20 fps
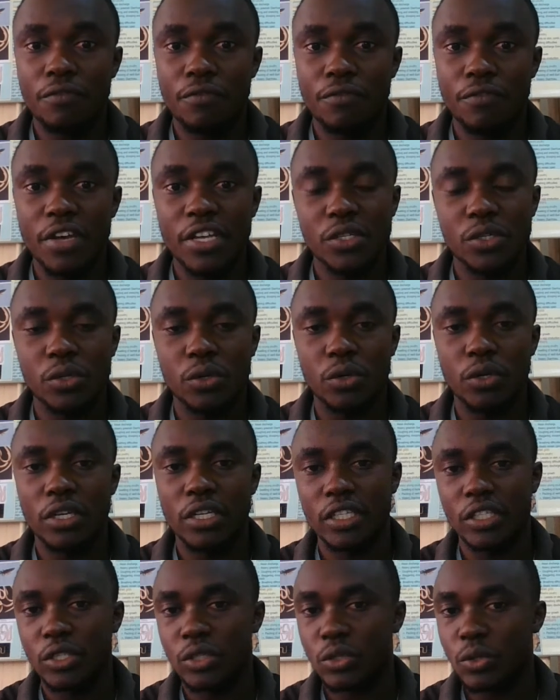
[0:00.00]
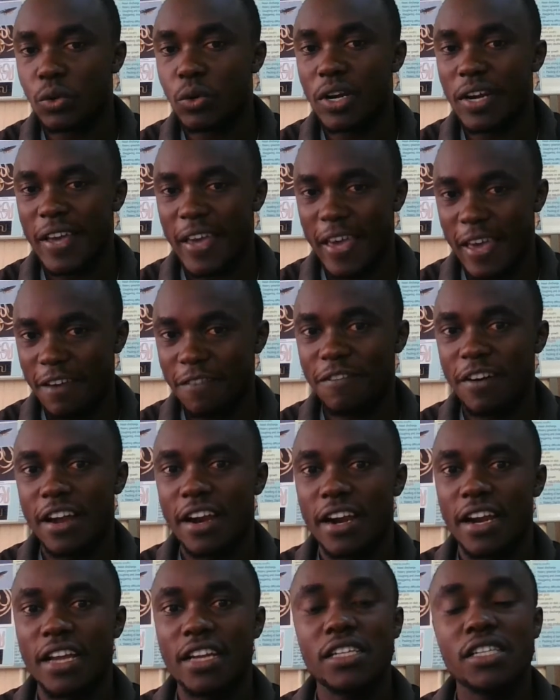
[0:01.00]
vessel is called
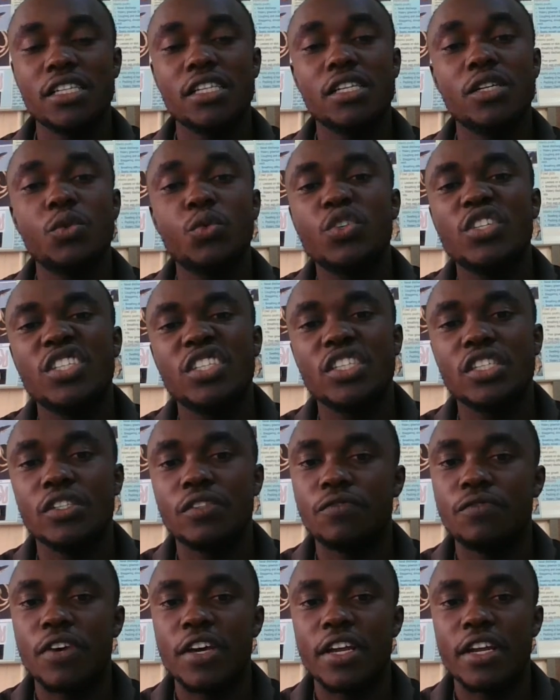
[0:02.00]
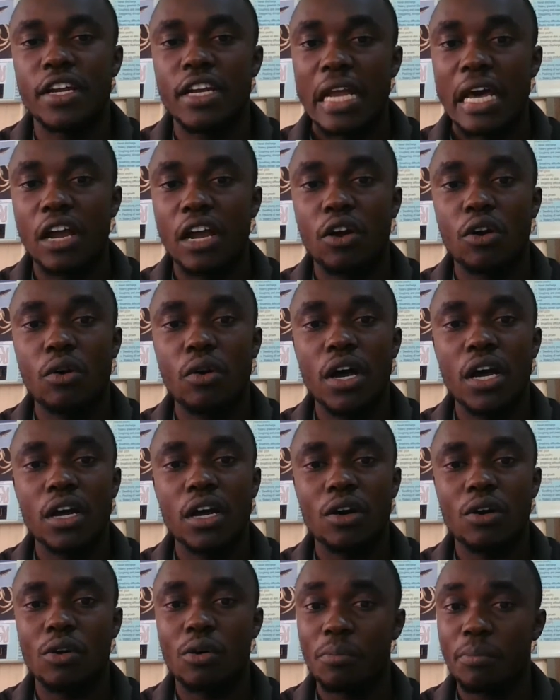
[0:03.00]
efferent, which is very narrow
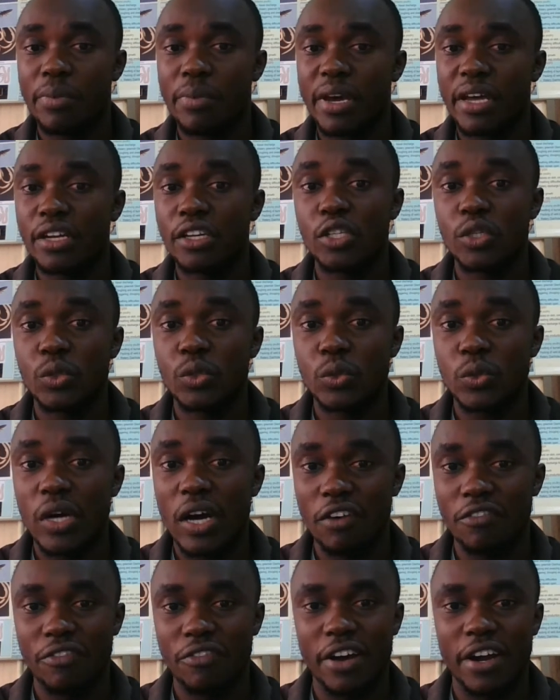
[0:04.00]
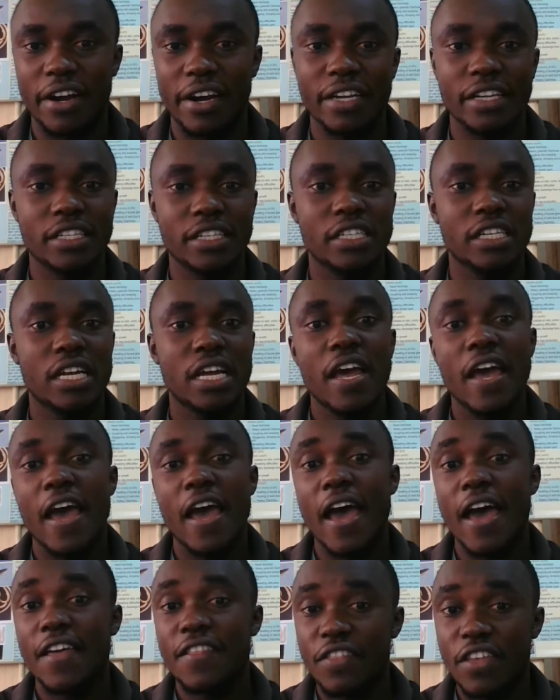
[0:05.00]
compared to afferent,
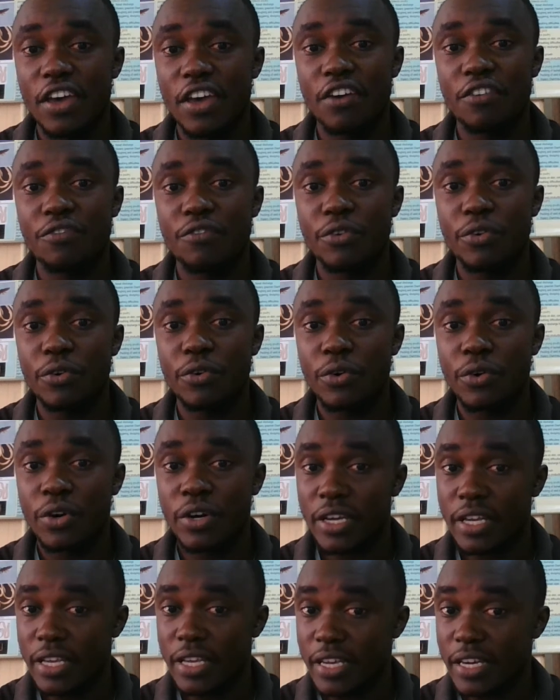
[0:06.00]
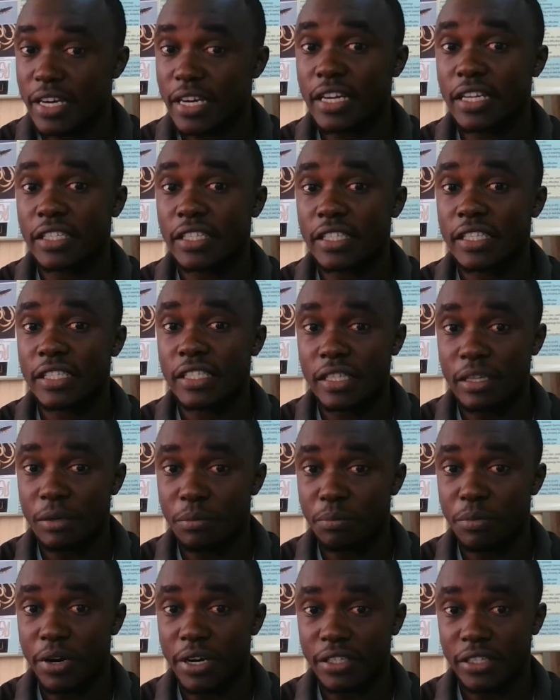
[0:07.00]
and therefore increases
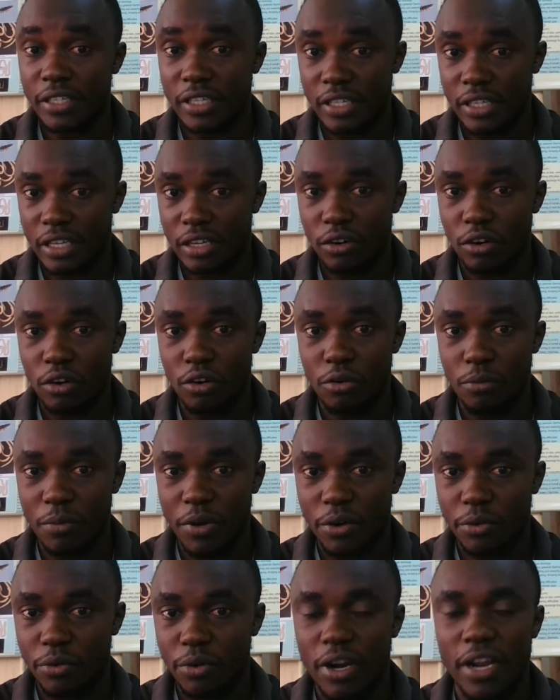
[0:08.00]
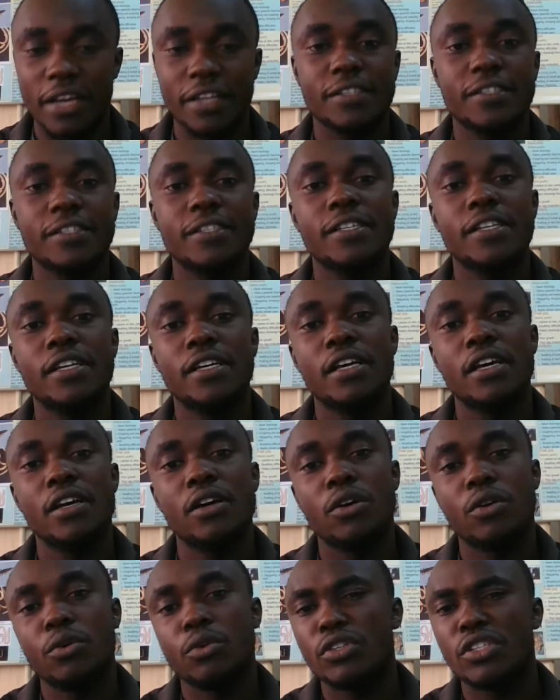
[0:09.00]
the pressure in the glomerulus,
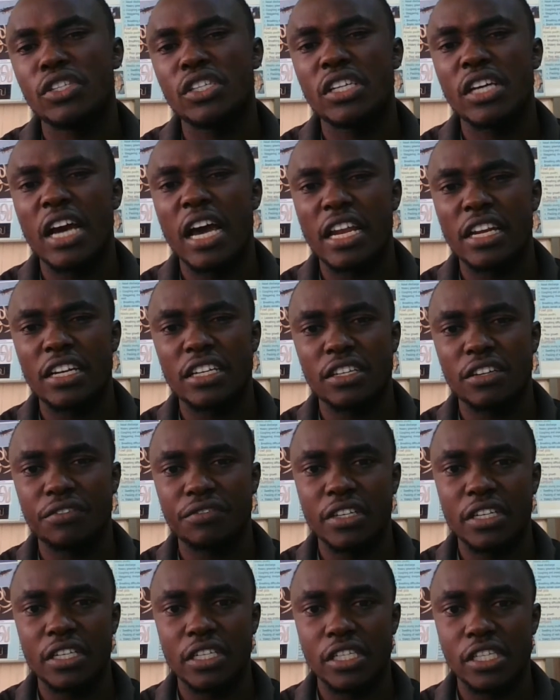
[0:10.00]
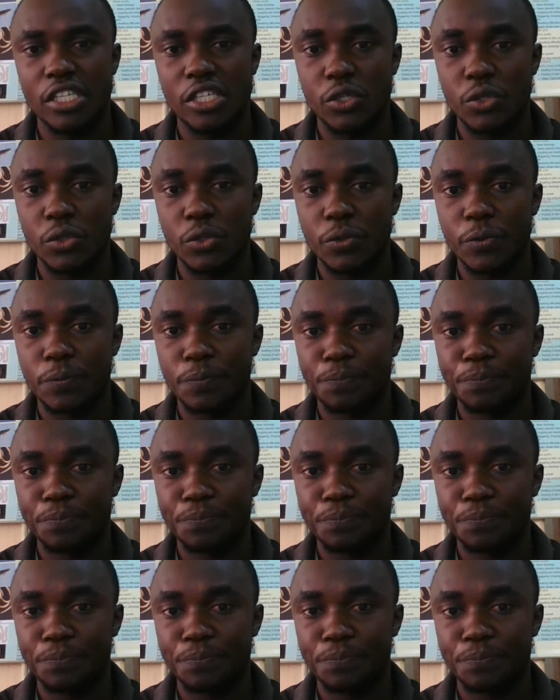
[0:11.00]
causing ultrafiltration.